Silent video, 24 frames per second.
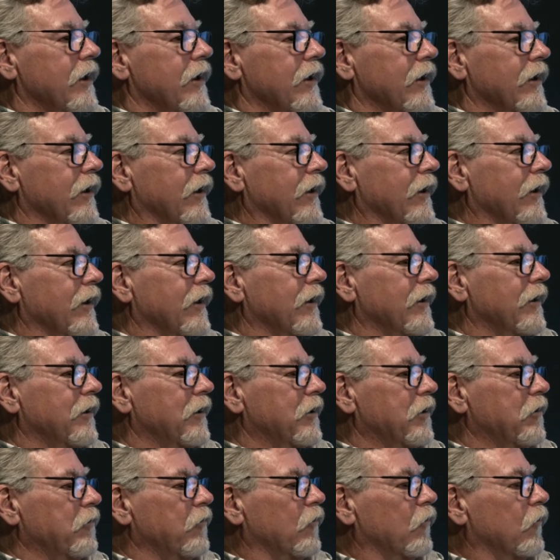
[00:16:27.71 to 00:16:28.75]

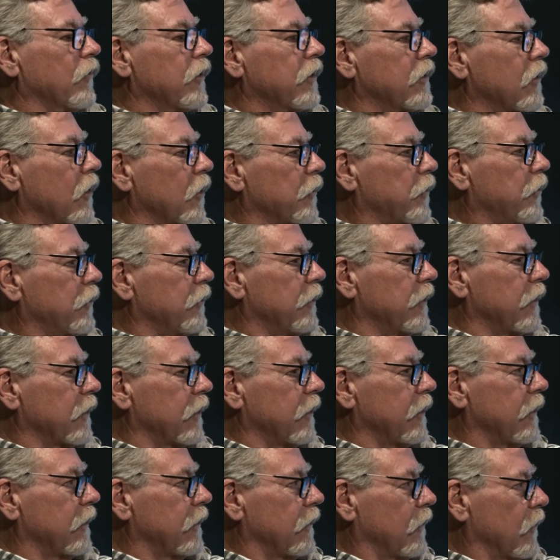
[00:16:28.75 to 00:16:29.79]
And we are putting
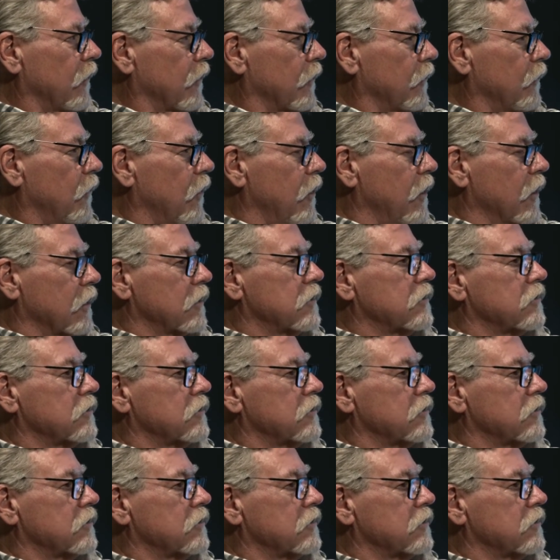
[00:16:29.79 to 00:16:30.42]
in an art walk.